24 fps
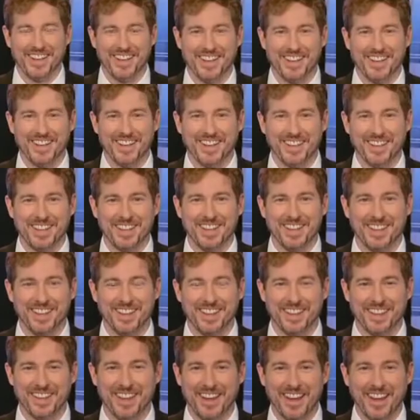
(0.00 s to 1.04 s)
That's probably it.
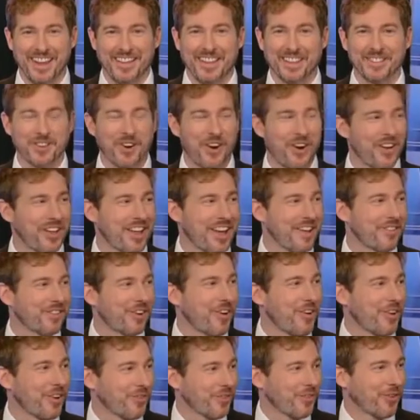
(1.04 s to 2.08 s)
Uh, that's all talking... I have
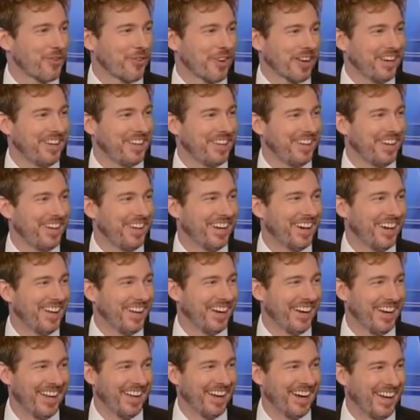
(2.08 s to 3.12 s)
going for me. That's all
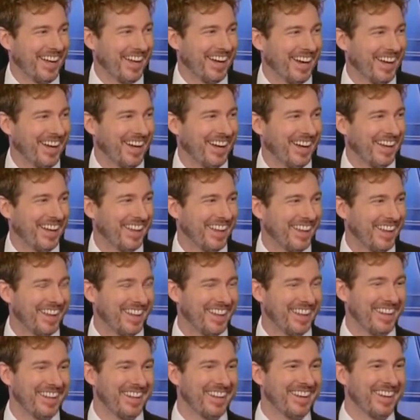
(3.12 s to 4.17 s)
of us.
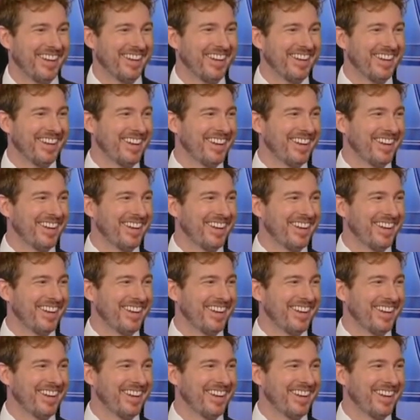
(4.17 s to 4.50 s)
All... Okay.